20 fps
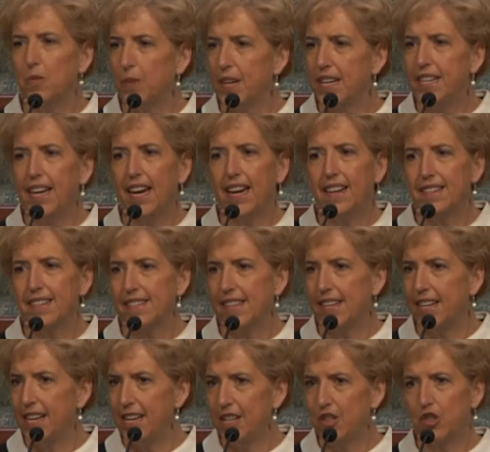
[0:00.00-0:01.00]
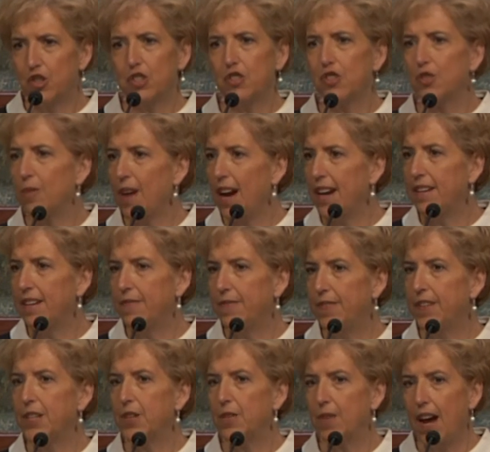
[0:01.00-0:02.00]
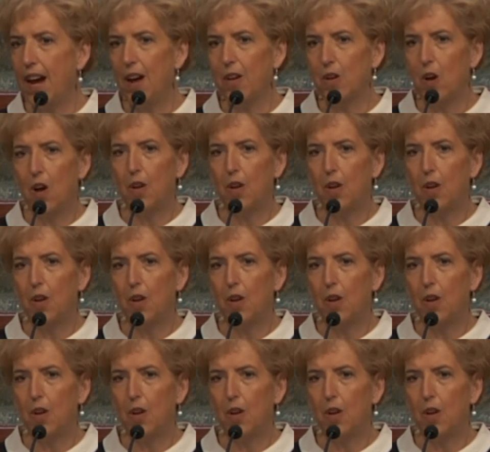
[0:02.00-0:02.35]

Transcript: we guess that he's just trying to figure out